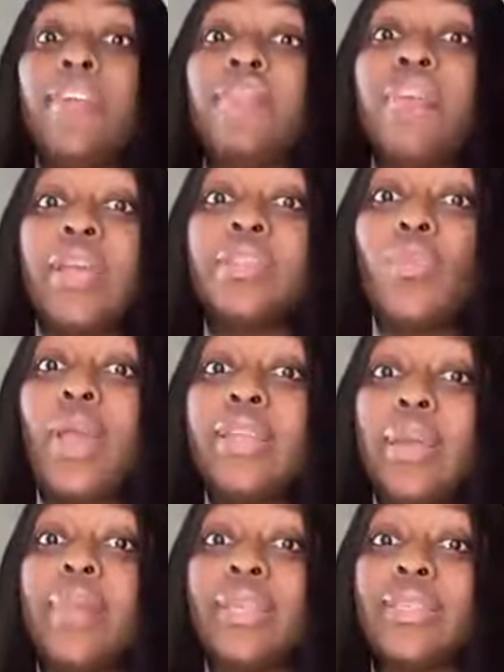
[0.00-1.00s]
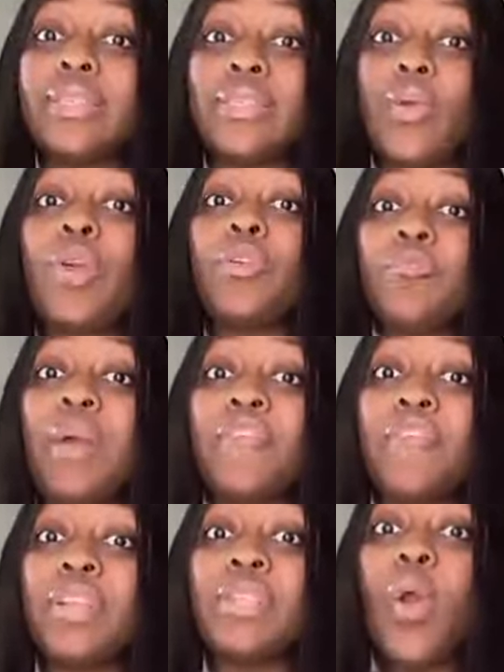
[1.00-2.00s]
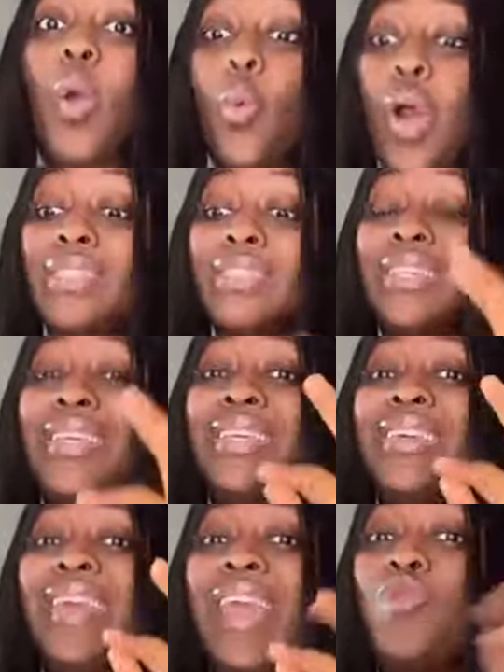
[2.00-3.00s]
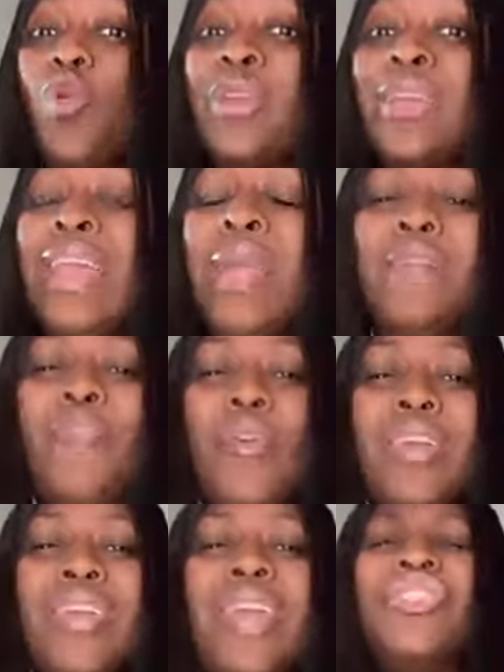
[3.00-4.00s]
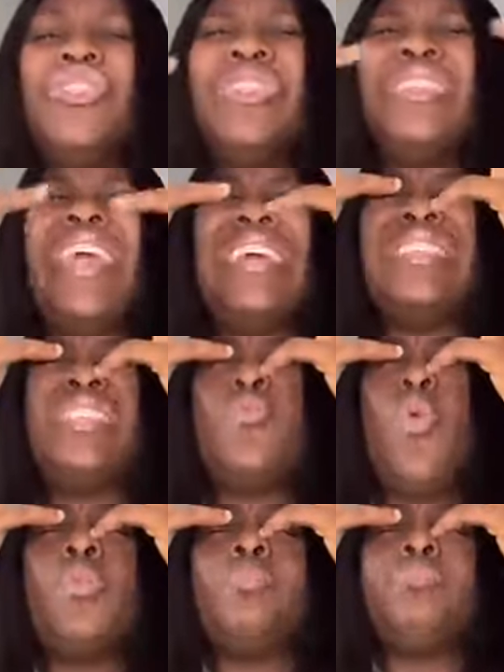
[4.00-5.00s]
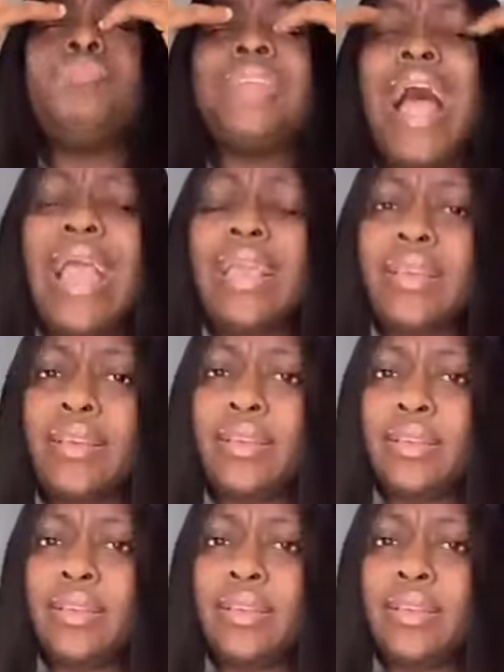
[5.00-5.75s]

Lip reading: my friend, when they Manchester, one of my friends, once he hear your name for years, she won't die.